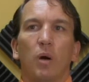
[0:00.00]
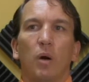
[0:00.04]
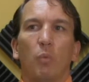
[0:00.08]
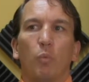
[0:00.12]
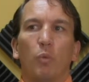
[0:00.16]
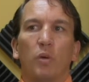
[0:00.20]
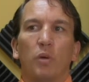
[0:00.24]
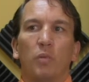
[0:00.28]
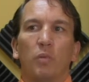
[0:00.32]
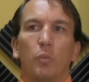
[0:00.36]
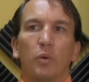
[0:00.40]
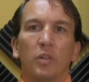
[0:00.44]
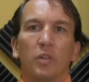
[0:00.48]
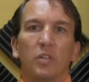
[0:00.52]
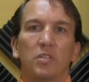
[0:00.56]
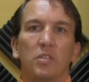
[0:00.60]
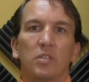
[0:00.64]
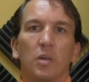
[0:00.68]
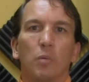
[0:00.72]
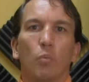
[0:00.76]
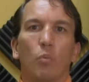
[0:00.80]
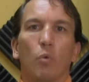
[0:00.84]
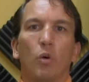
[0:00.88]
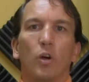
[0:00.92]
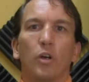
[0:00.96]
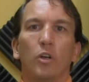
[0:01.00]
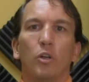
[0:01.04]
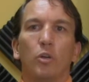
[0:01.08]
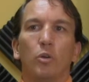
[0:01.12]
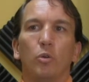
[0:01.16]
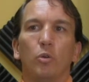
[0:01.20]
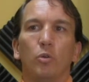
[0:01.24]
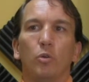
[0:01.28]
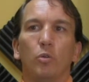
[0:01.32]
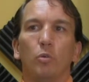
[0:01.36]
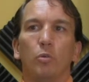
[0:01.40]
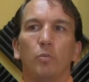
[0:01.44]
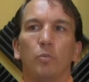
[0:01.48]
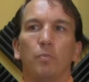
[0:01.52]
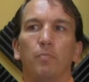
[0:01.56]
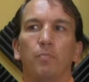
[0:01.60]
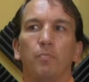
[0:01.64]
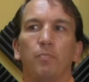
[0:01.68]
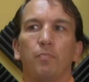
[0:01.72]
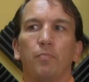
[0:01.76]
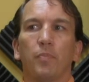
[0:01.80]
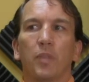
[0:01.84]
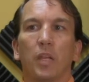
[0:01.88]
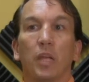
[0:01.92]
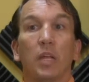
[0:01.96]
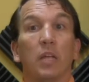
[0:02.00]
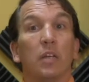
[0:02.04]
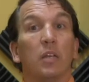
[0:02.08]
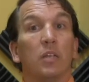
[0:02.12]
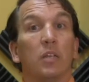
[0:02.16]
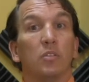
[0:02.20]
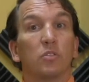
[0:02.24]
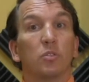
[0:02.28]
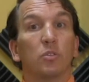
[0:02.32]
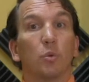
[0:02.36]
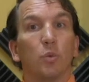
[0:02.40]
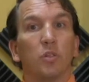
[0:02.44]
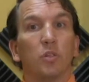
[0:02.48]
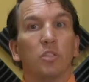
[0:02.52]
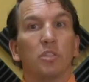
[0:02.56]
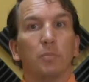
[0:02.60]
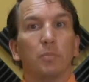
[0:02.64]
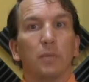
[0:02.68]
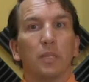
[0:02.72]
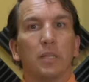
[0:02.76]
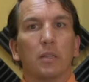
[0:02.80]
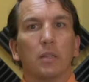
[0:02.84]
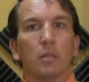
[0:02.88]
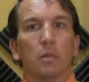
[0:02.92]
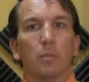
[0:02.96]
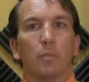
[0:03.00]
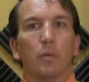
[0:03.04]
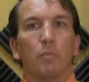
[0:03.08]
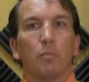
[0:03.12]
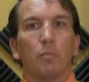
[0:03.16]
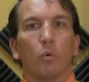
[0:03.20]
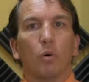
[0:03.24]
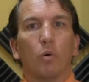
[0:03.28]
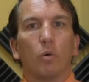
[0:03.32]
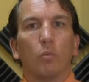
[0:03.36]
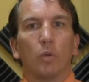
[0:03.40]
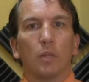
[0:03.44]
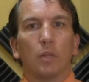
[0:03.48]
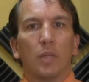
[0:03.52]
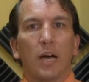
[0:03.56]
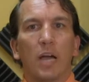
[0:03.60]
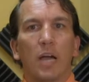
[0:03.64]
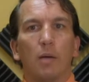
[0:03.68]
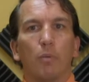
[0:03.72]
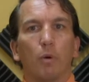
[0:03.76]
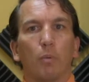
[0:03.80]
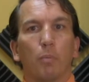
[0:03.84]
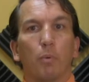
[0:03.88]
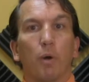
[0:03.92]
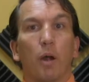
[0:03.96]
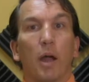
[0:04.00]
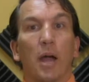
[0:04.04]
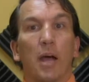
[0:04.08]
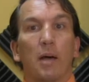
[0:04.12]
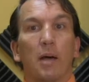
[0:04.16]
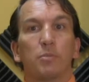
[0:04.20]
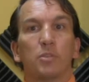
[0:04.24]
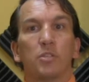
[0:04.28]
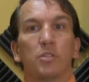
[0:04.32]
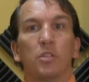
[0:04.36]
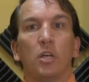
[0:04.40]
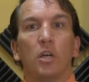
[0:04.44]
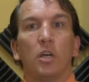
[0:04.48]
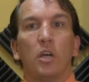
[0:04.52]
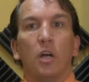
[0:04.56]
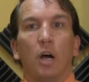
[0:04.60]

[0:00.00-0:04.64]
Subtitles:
with someone who is going to be a little bit more reliable, perhaps